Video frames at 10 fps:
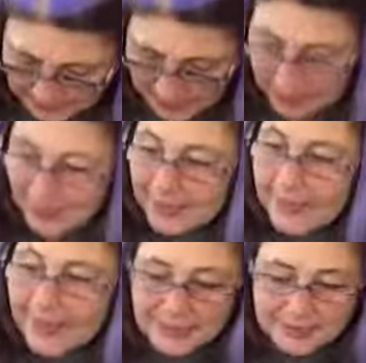And I
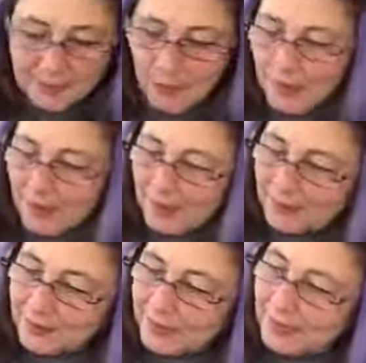ask him what
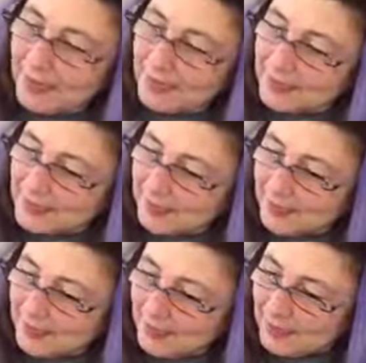color he likes.
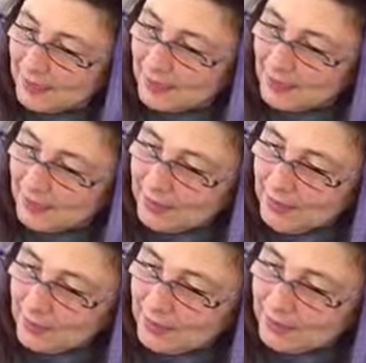Do you like
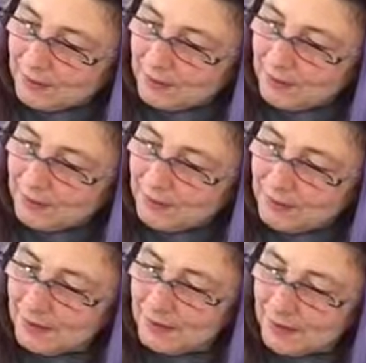that one?
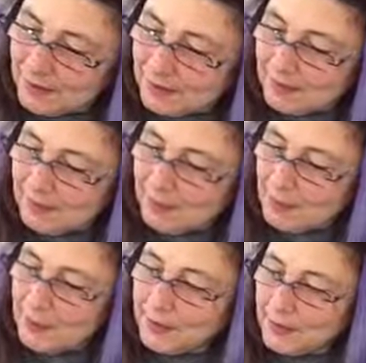What
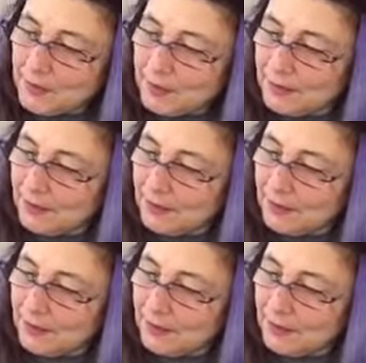about this one?